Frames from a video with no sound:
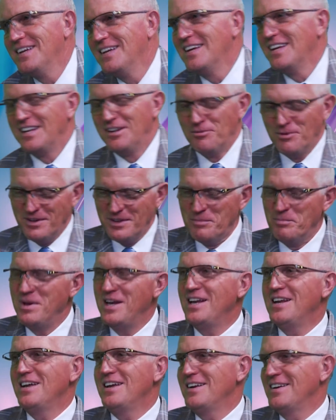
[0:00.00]
you run the
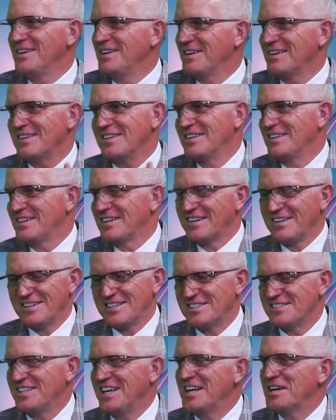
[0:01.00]
meeting,
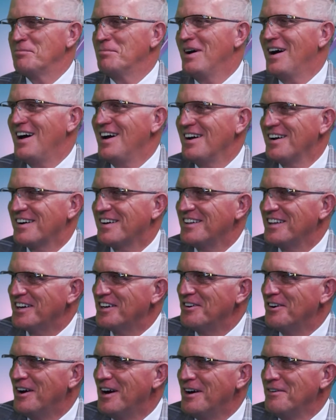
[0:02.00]
say goodbye, click
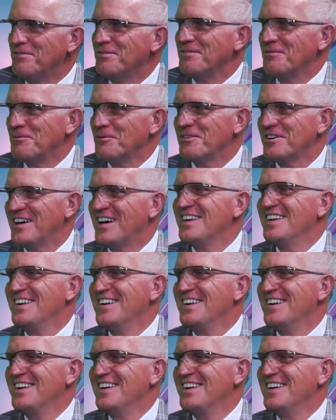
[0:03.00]
it off, we're done.